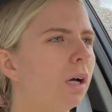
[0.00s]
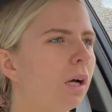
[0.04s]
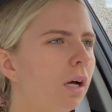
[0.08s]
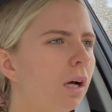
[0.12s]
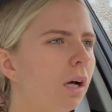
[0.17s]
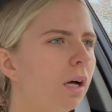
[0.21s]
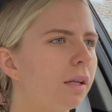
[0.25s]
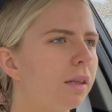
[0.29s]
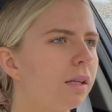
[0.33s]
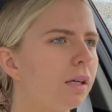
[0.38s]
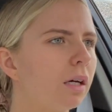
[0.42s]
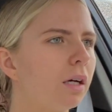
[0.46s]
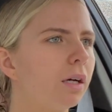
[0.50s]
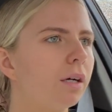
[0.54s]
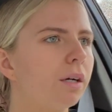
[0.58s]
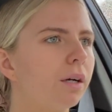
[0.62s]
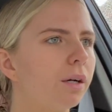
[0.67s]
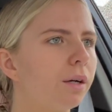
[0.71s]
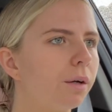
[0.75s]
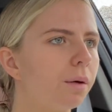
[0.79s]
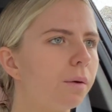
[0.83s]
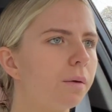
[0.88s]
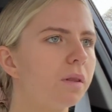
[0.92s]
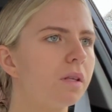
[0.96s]
I think I can
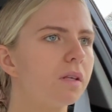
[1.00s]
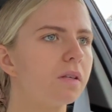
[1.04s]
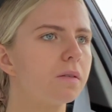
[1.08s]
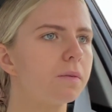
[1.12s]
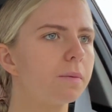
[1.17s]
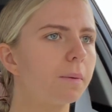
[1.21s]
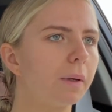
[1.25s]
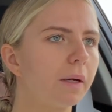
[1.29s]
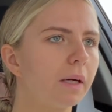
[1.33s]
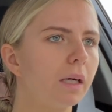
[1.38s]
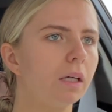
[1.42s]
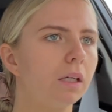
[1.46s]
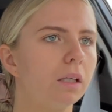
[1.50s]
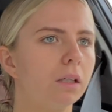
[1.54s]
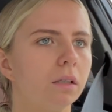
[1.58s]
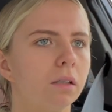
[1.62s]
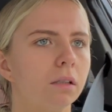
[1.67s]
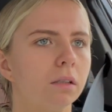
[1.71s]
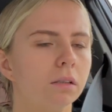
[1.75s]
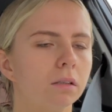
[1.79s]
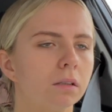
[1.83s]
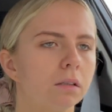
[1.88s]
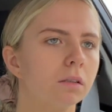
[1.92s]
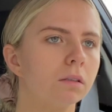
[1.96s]
go this way.
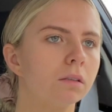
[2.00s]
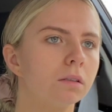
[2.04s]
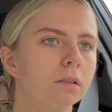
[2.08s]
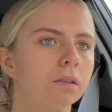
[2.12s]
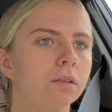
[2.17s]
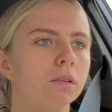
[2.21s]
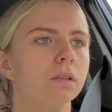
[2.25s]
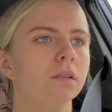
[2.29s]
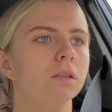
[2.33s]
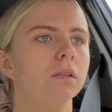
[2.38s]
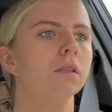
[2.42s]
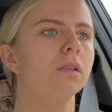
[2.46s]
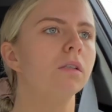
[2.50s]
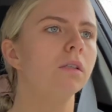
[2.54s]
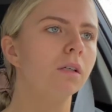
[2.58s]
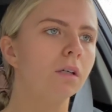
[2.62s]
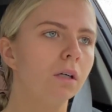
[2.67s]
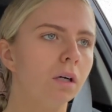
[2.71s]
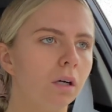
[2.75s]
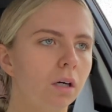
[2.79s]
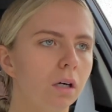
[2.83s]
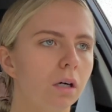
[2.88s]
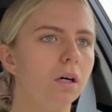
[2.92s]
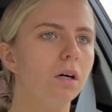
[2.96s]

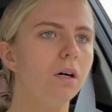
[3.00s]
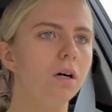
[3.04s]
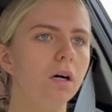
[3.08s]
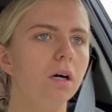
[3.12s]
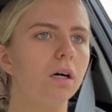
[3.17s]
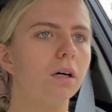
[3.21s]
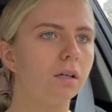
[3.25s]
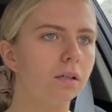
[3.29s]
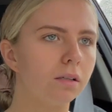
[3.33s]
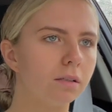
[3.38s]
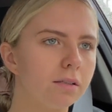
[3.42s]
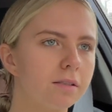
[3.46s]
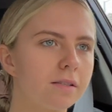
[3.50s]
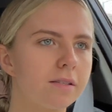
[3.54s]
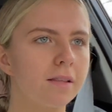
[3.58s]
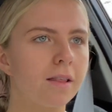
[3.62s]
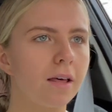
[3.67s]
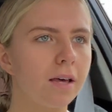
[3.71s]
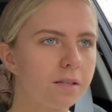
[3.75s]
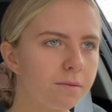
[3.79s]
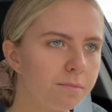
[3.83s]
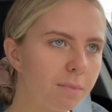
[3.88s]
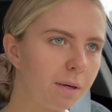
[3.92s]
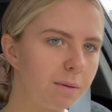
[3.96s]
Oh, so
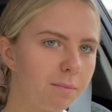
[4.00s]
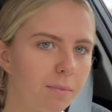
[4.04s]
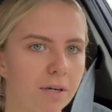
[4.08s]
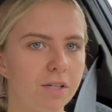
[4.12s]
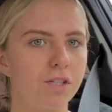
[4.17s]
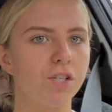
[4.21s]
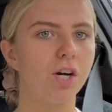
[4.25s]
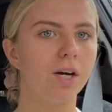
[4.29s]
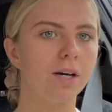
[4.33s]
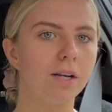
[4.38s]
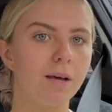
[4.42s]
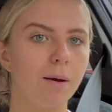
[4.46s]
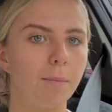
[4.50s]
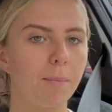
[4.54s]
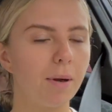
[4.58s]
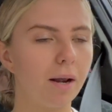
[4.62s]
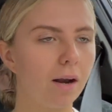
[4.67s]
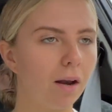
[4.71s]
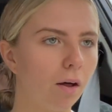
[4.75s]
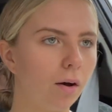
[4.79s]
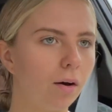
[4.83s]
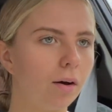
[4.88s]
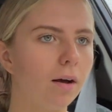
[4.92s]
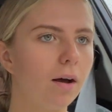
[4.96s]
that's made my journey a bit
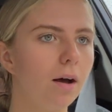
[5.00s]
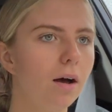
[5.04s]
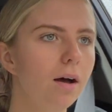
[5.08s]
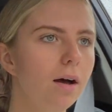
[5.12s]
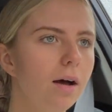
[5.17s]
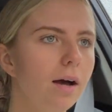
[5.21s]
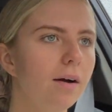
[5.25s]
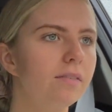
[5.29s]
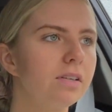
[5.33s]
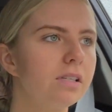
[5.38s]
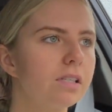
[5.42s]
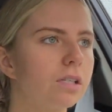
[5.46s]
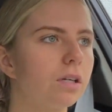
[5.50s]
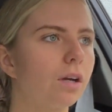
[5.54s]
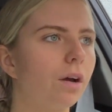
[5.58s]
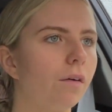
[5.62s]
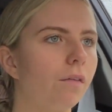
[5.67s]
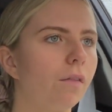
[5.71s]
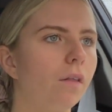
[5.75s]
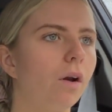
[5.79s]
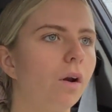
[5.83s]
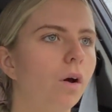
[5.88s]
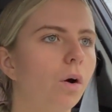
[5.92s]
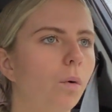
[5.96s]
longer, having to go
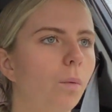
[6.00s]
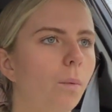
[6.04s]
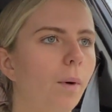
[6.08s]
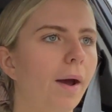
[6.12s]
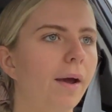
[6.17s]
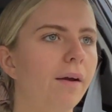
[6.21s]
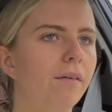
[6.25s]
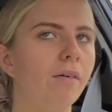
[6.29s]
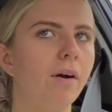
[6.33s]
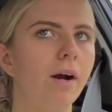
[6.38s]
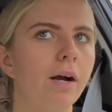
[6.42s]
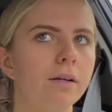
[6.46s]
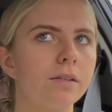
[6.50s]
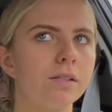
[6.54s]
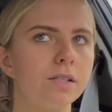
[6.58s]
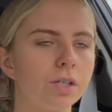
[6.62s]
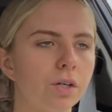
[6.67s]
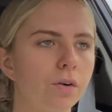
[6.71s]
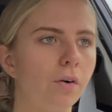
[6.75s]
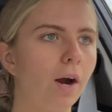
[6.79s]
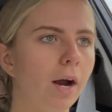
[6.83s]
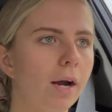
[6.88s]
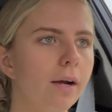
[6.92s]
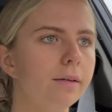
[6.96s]
the long way round to
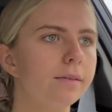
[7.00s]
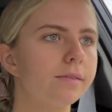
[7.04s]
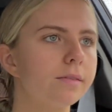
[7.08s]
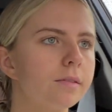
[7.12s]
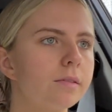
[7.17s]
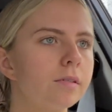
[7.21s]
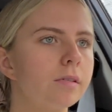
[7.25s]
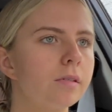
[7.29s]
Greggs.